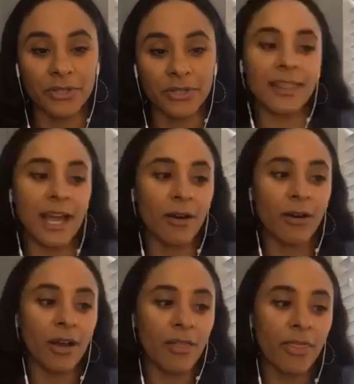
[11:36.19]
And
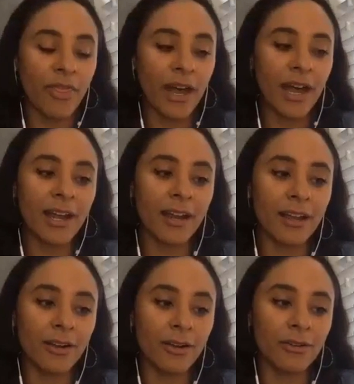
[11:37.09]
that that
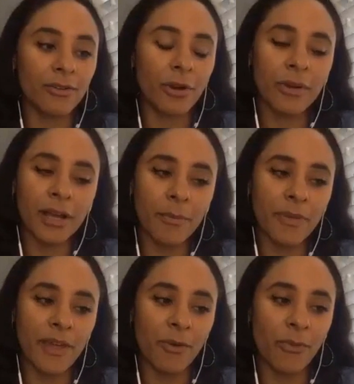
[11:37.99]
growing
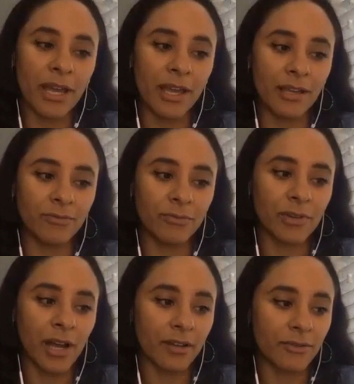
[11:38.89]
up in that way
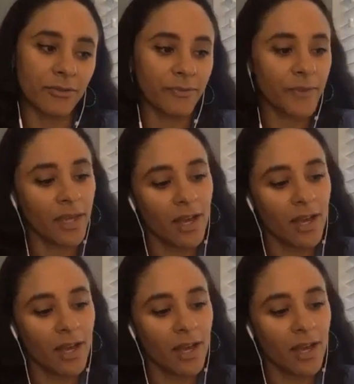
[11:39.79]
kind of